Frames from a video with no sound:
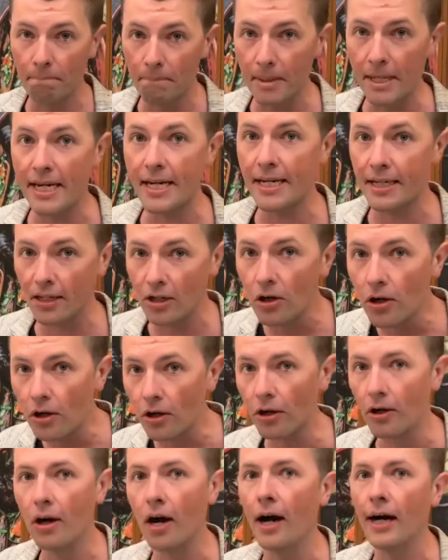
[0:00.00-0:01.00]

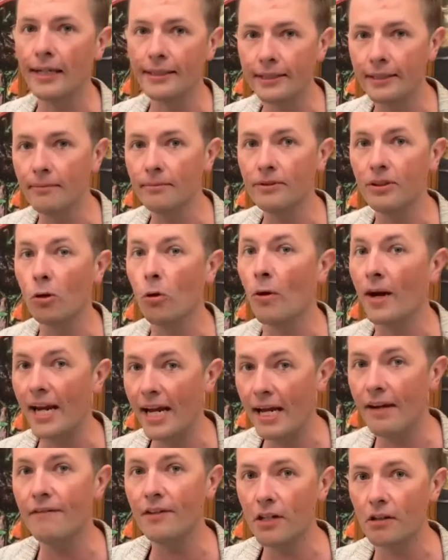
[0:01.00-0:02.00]
bigger items or
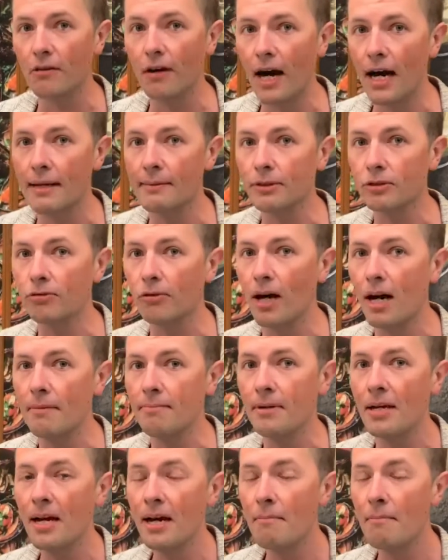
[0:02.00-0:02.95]
heavier items, right?